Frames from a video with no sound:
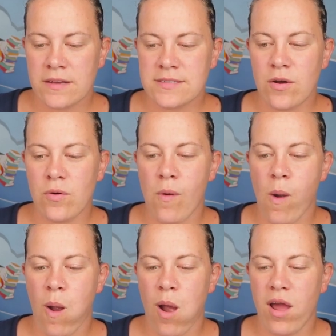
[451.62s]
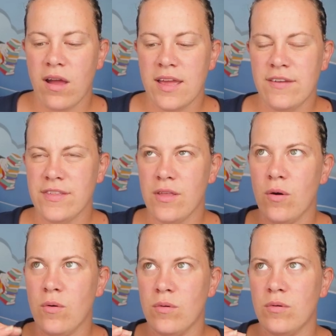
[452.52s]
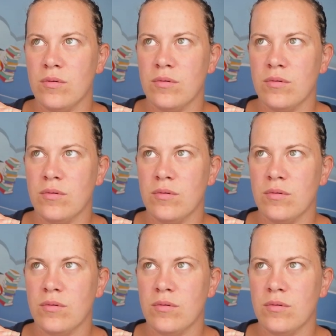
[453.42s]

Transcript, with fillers: So even though